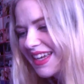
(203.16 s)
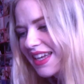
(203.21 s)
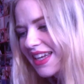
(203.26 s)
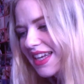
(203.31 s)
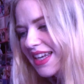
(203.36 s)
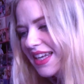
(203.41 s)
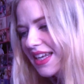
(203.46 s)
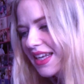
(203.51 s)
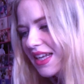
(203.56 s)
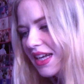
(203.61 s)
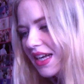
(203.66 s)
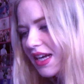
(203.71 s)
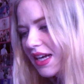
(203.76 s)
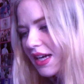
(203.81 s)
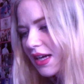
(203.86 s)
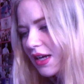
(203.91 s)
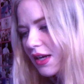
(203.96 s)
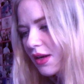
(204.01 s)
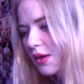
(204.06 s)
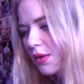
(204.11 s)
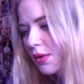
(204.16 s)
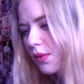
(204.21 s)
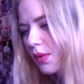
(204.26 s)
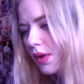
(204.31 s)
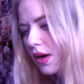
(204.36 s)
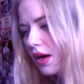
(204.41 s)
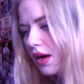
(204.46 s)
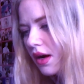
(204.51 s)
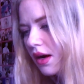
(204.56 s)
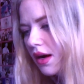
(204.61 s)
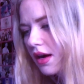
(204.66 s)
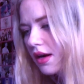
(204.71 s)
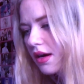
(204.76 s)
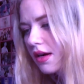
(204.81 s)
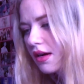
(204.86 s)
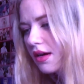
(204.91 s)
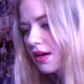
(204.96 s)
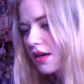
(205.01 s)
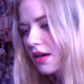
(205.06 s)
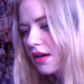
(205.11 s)

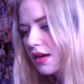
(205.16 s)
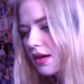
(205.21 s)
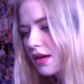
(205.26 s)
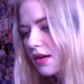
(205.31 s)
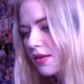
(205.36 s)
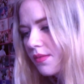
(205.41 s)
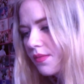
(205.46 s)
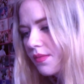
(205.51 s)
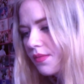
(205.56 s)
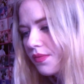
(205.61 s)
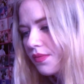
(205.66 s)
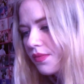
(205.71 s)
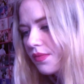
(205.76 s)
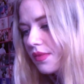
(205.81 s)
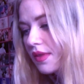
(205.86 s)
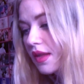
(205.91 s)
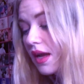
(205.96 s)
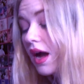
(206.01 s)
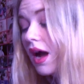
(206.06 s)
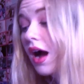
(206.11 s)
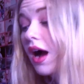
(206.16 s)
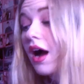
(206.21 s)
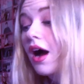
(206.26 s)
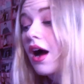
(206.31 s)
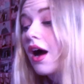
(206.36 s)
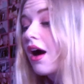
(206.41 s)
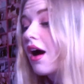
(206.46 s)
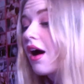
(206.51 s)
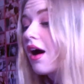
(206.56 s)
[no speech]